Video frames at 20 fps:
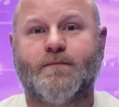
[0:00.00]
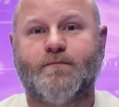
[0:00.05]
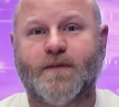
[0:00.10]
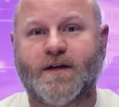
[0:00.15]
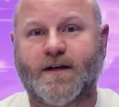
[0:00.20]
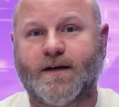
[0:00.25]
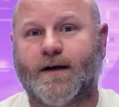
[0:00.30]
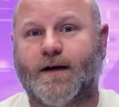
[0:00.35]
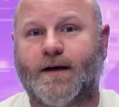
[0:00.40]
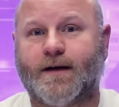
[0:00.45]

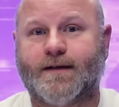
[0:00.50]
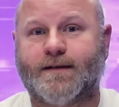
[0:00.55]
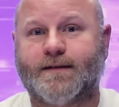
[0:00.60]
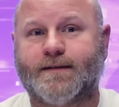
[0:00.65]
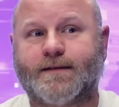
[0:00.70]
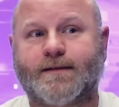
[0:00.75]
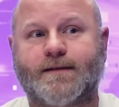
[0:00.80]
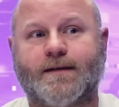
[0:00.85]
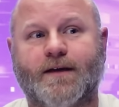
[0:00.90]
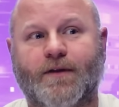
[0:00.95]

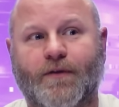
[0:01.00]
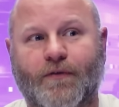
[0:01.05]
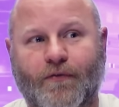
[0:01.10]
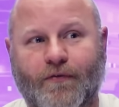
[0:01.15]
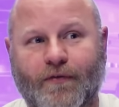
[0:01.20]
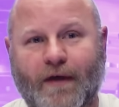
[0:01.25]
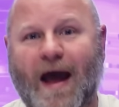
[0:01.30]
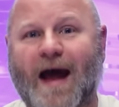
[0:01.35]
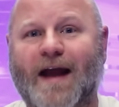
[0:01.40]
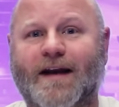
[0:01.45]
because
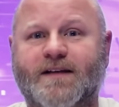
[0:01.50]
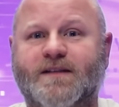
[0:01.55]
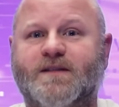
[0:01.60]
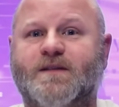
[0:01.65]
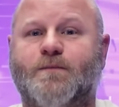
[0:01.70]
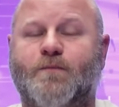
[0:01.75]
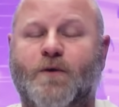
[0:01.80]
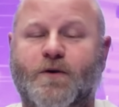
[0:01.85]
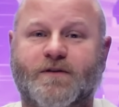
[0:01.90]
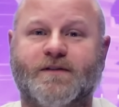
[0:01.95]
that is
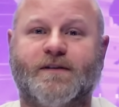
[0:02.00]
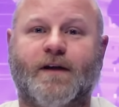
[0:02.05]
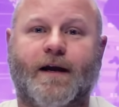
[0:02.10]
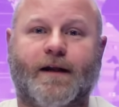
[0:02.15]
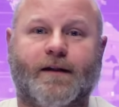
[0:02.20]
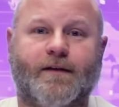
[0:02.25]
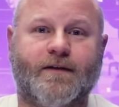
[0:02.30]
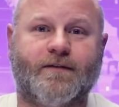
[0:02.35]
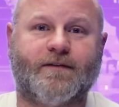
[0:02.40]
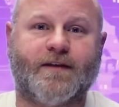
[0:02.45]
the most
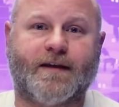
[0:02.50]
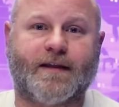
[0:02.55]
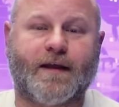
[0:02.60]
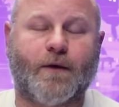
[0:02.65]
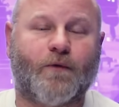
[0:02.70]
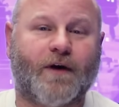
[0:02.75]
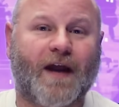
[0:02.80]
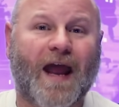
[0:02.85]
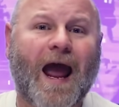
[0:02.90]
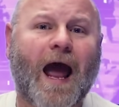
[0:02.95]
likely thing that
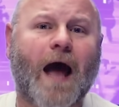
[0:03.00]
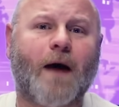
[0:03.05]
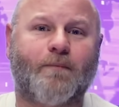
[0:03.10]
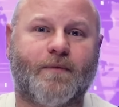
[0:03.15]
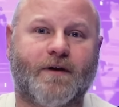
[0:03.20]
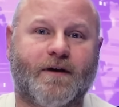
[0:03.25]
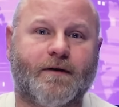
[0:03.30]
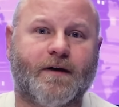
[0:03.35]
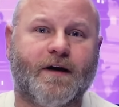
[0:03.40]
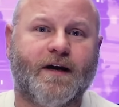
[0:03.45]
would
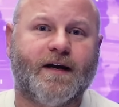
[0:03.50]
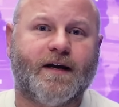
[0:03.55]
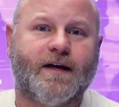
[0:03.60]
happen,